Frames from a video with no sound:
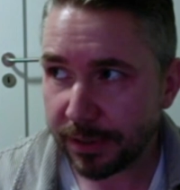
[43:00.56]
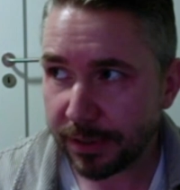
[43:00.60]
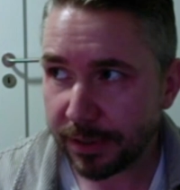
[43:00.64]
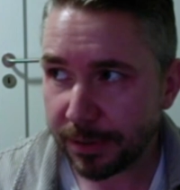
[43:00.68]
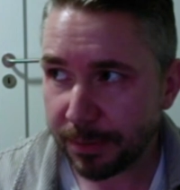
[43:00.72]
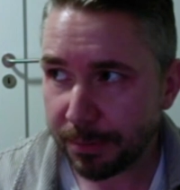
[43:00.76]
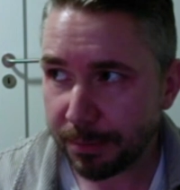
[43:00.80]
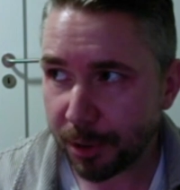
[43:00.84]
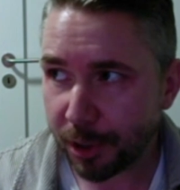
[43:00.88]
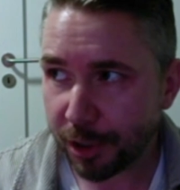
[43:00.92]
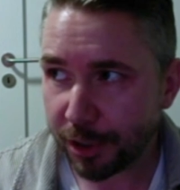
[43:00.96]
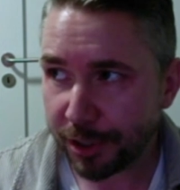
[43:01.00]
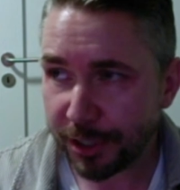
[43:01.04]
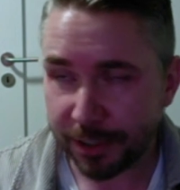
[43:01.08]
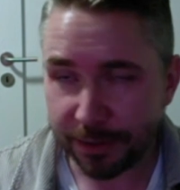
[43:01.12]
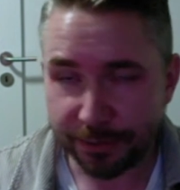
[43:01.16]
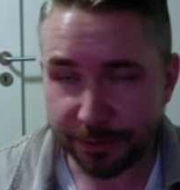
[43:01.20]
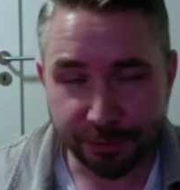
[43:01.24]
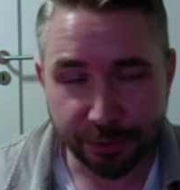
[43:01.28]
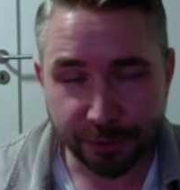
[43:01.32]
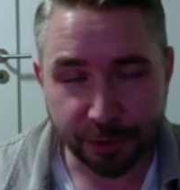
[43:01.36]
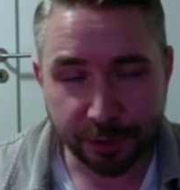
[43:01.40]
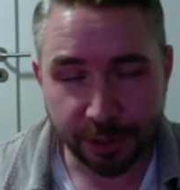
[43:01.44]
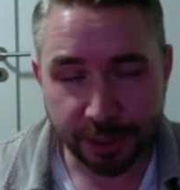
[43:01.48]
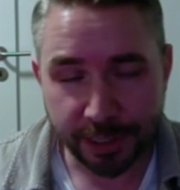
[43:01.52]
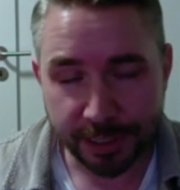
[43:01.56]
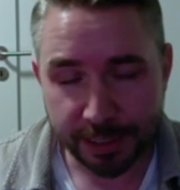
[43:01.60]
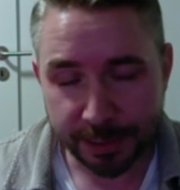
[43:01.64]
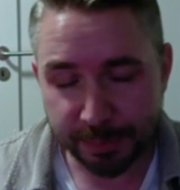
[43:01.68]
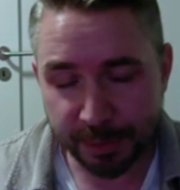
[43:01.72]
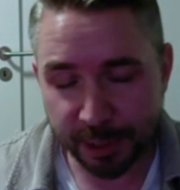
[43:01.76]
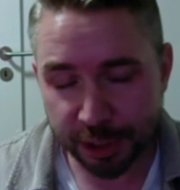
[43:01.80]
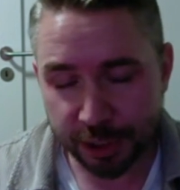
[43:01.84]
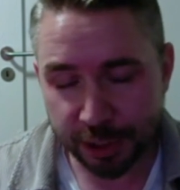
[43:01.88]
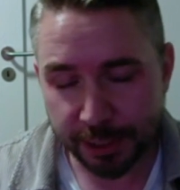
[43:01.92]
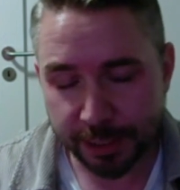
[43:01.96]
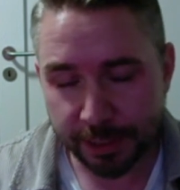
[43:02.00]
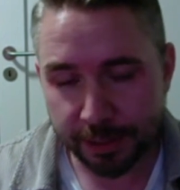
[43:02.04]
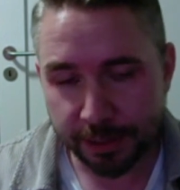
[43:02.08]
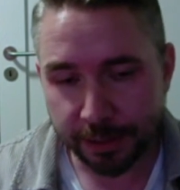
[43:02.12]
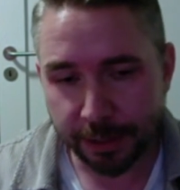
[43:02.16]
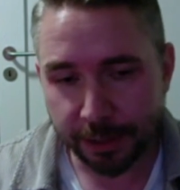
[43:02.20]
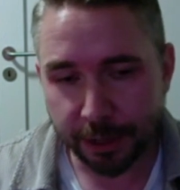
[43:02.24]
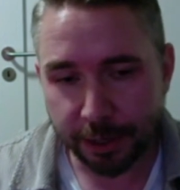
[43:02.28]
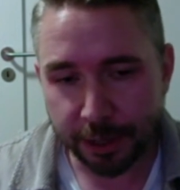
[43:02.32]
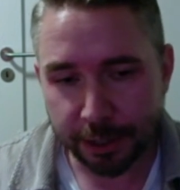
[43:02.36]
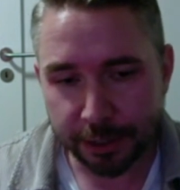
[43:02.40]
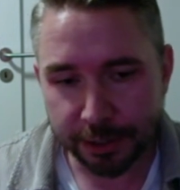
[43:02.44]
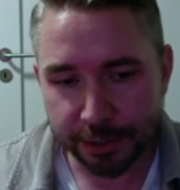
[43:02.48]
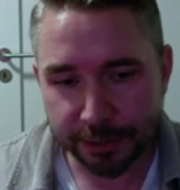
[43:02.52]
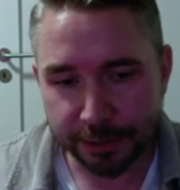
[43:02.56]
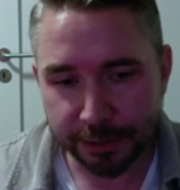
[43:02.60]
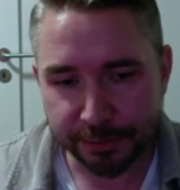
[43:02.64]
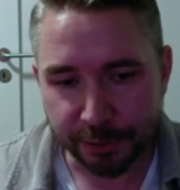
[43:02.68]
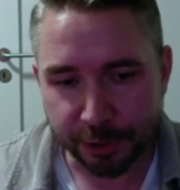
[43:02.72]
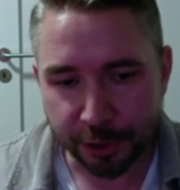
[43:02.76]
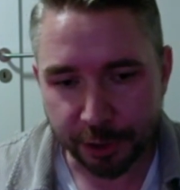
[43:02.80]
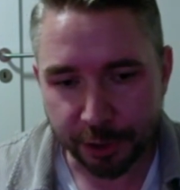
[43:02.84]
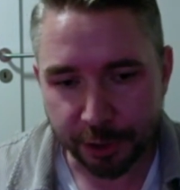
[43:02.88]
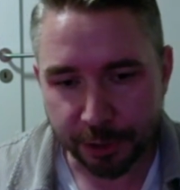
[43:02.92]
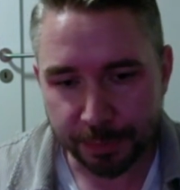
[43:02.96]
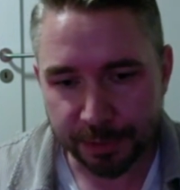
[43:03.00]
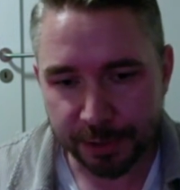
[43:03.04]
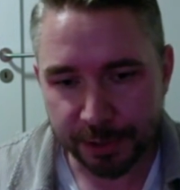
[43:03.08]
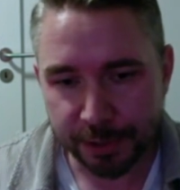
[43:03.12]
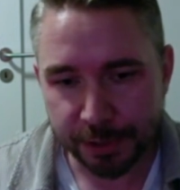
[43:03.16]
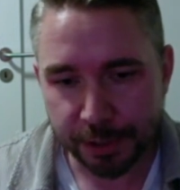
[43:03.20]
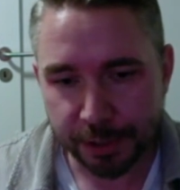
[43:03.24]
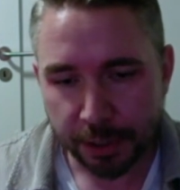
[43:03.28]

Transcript: market for especially the large firms